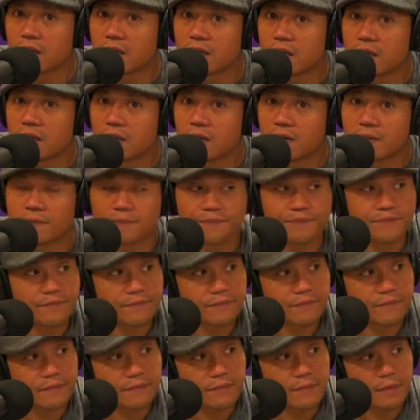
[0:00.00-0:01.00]

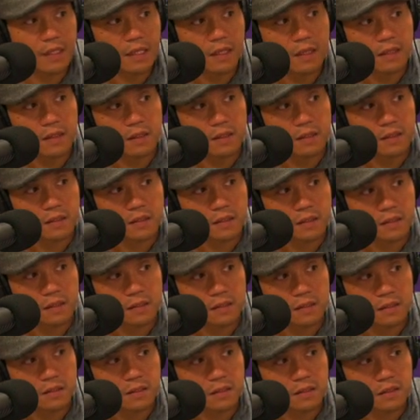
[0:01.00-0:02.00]

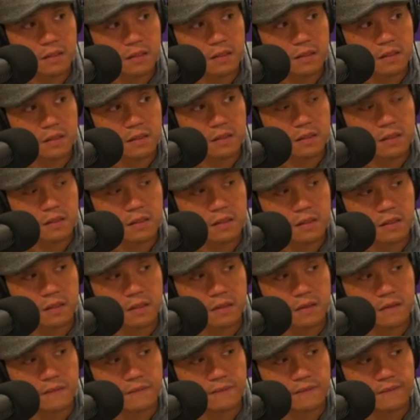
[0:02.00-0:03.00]

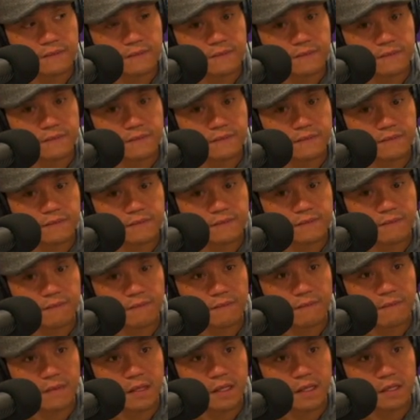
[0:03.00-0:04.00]

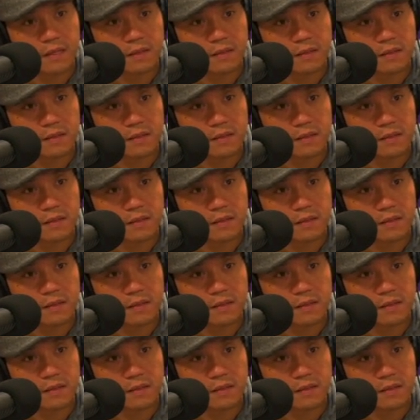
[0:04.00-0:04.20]
[no speech]